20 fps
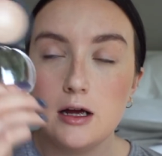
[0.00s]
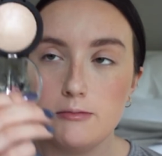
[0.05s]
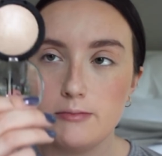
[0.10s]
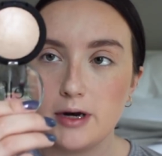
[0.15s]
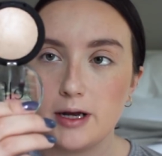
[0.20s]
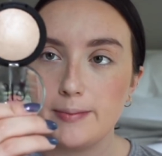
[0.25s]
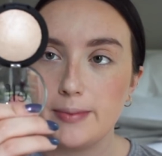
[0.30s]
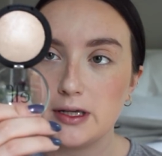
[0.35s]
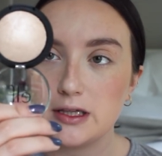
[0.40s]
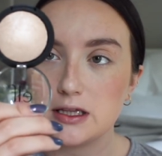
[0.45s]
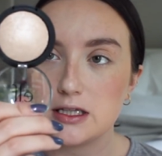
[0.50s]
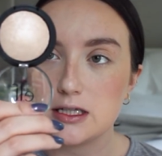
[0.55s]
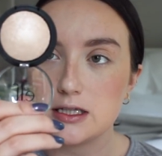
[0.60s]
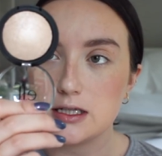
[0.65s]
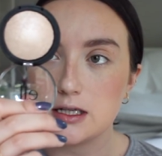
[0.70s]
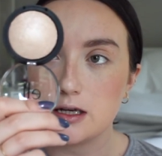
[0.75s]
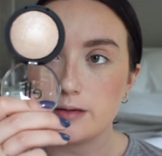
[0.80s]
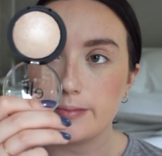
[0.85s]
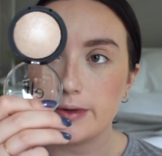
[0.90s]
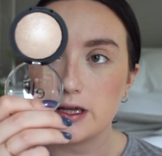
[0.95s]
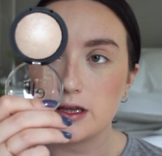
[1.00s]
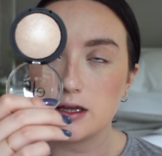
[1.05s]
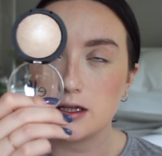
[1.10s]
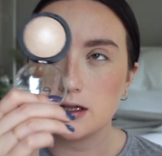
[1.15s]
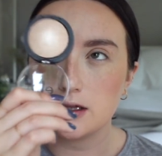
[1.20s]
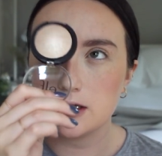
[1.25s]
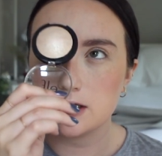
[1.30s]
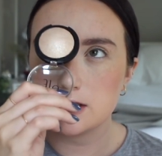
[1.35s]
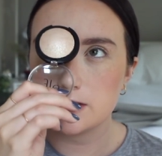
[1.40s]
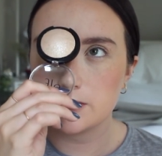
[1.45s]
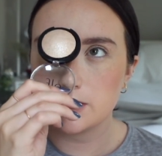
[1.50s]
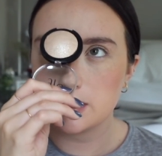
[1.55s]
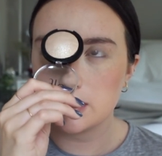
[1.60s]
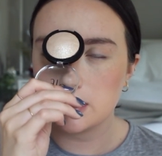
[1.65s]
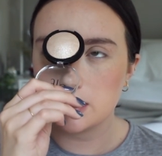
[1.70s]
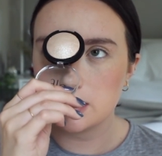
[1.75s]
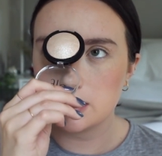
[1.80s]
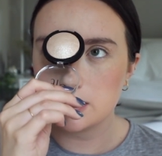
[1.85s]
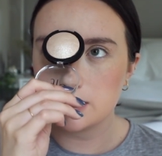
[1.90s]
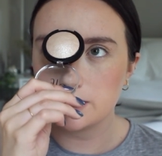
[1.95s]
But I picked this up, I think this
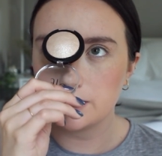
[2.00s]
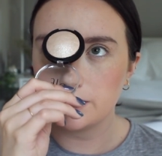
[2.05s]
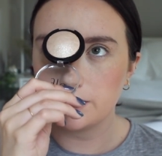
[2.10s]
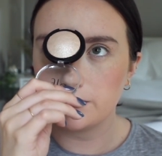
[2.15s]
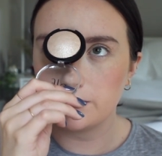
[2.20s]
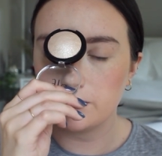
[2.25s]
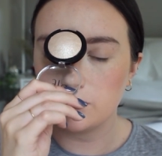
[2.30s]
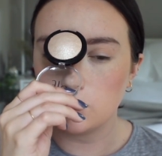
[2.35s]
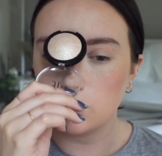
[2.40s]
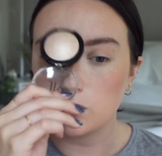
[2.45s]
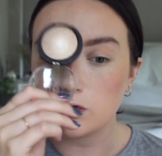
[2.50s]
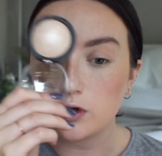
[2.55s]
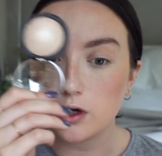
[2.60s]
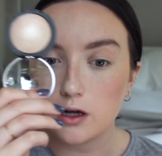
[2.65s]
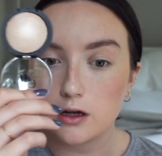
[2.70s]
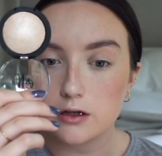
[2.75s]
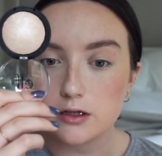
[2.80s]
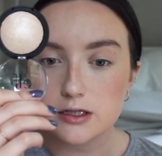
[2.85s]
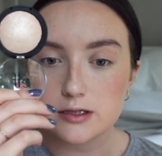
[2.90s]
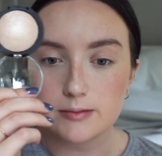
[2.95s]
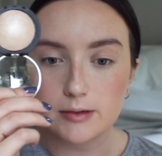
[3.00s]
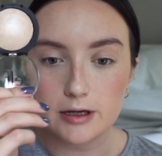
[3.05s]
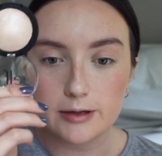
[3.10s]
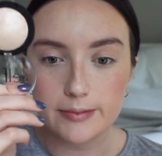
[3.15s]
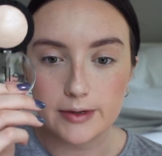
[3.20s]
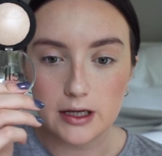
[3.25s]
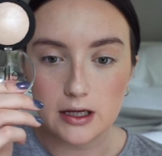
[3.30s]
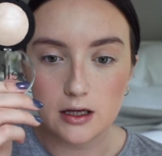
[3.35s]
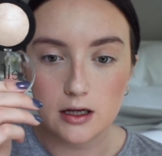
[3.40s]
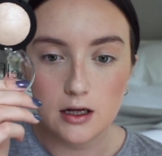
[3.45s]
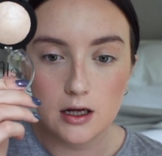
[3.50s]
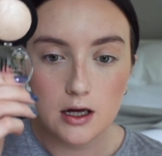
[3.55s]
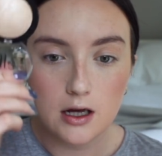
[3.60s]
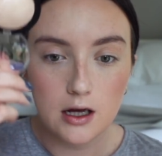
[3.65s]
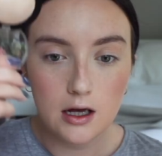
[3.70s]
was $4 maybe.